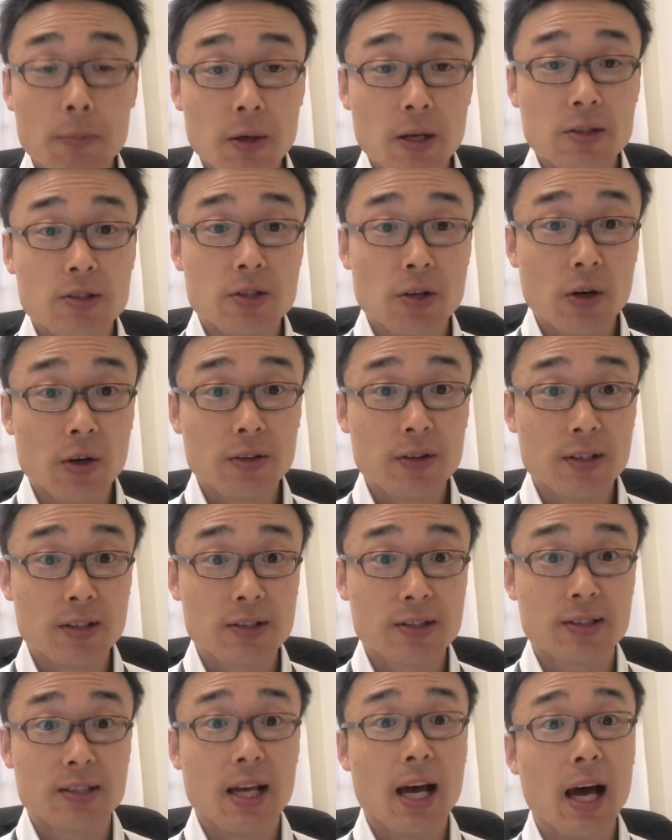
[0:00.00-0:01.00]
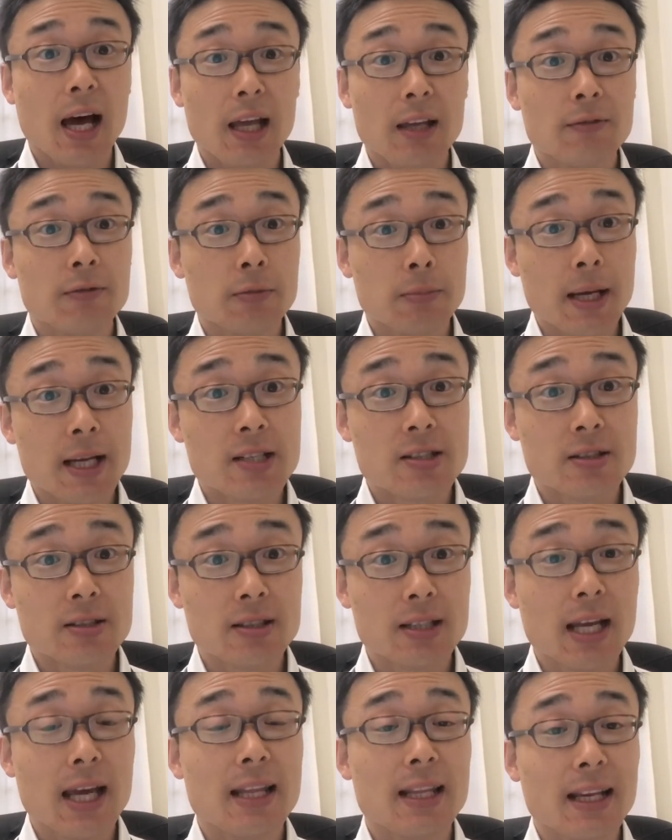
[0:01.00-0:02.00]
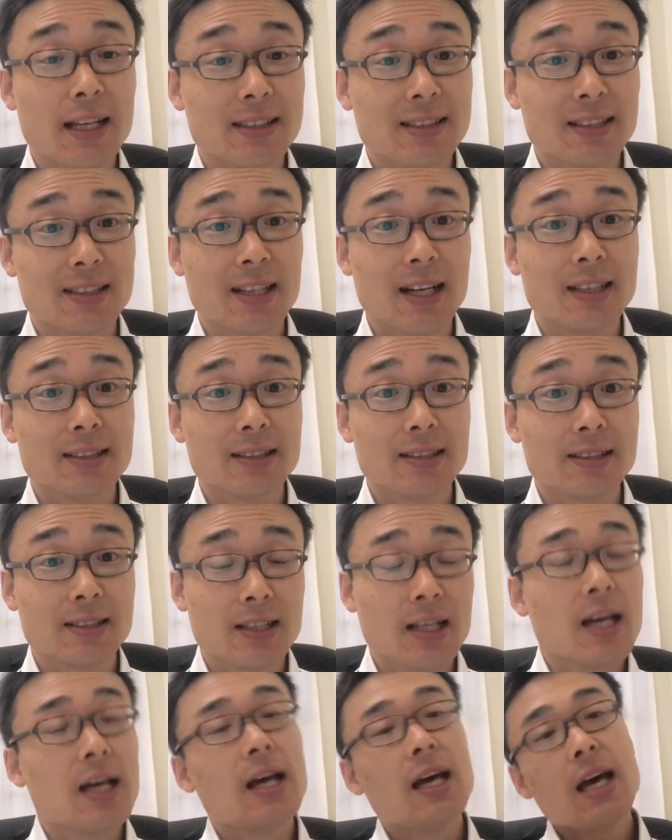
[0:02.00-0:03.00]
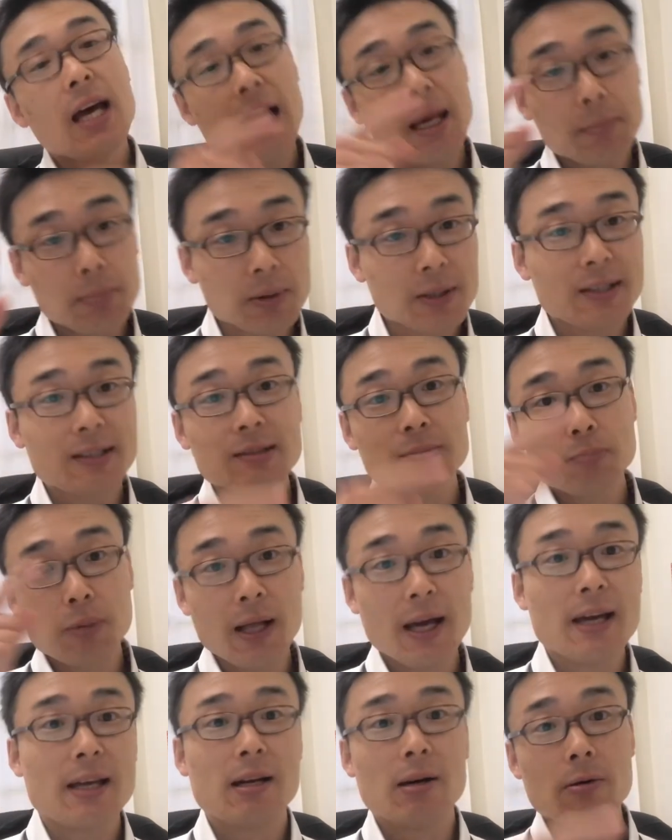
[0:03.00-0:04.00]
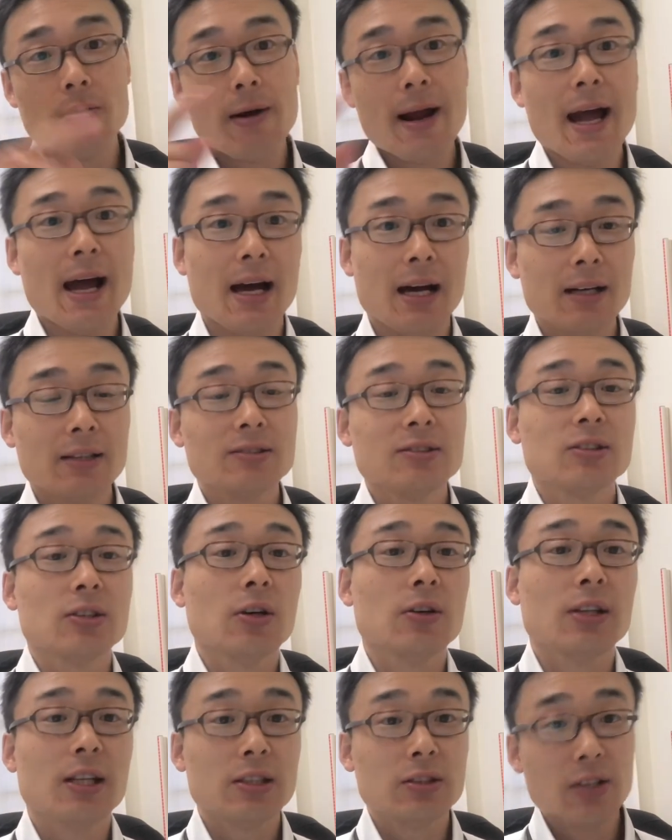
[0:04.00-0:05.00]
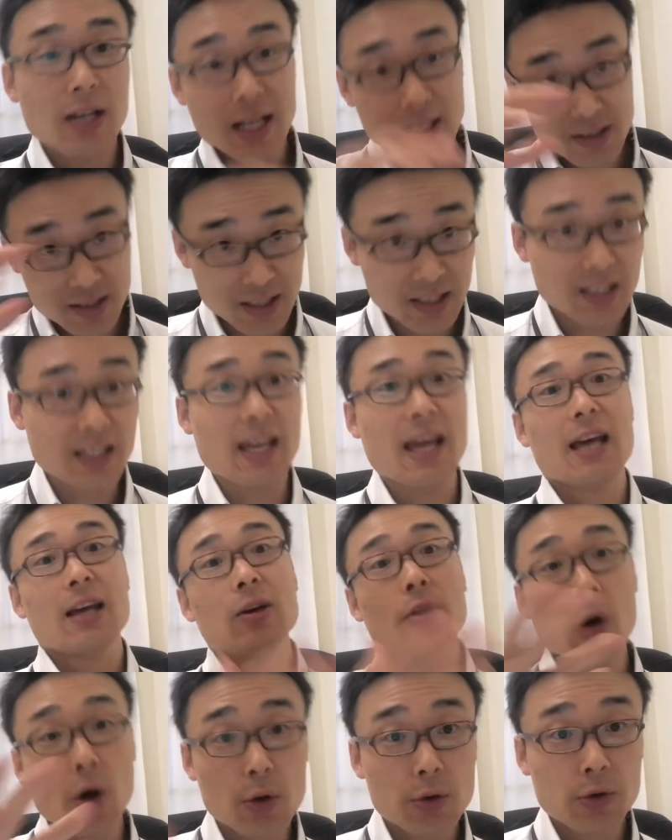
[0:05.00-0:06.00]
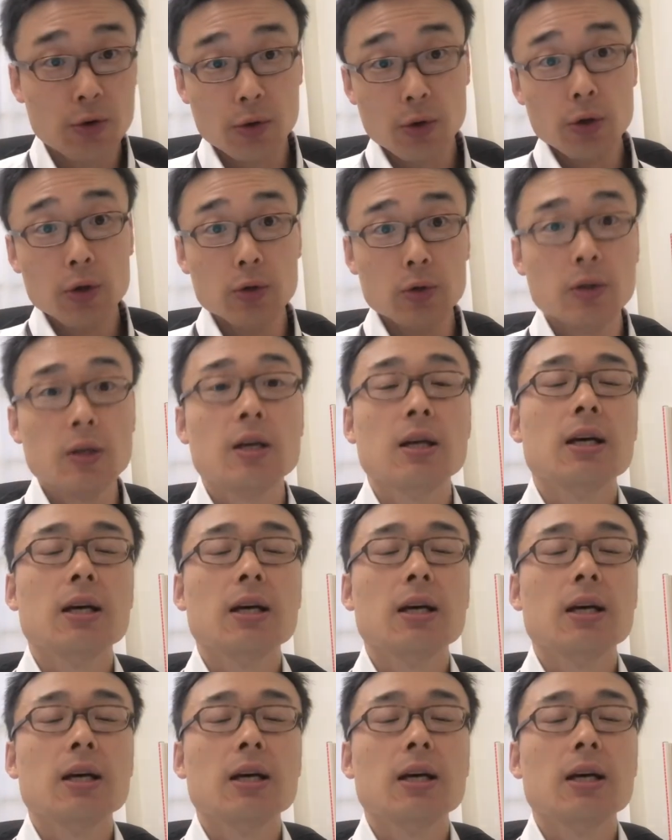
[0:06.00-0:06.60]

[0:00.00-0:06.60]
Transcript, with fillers: you enjoyed this uh, information and exercises and please play it around so that you actually can go through